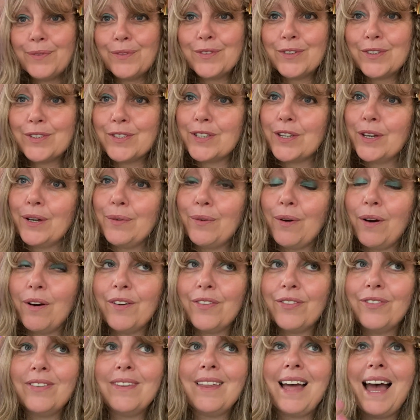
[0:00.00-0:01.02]
So
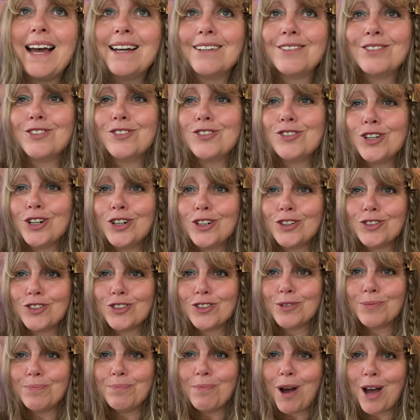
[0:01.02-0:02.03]
that
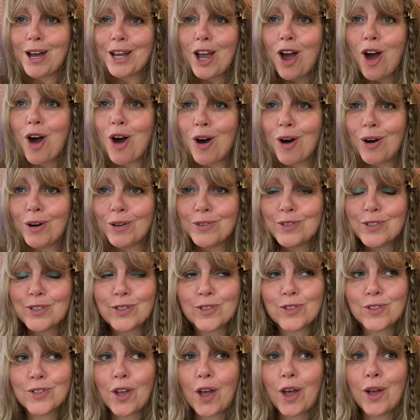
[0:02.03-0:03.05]
touched my heart
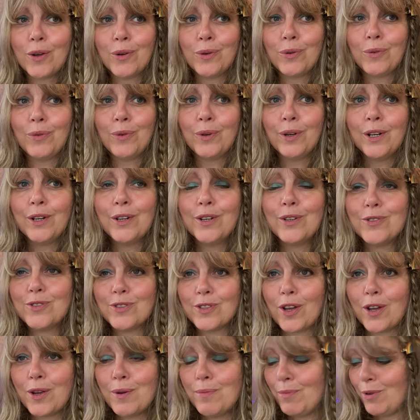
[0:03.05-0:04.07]
so
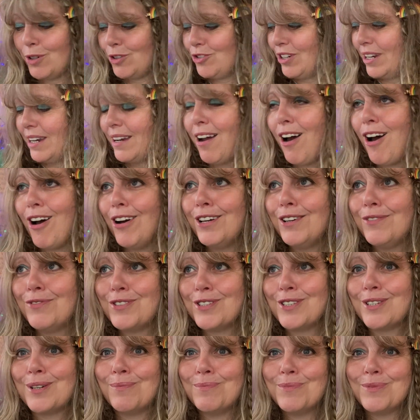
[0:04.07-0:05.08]
much. It kind of
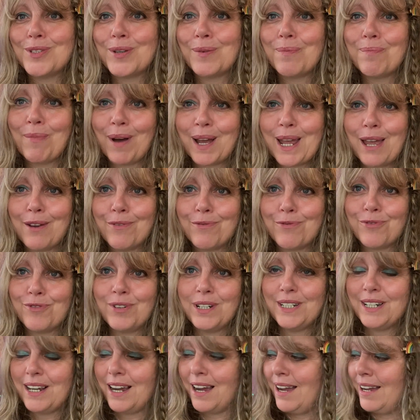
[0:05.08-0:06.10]
sums up my
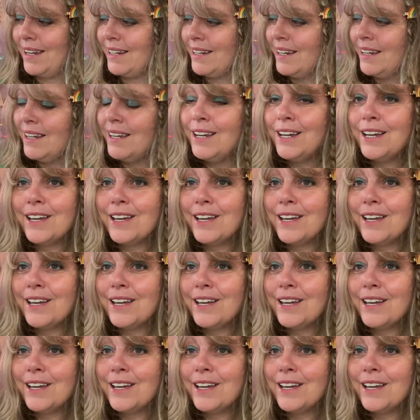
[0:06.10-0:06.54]
everyday.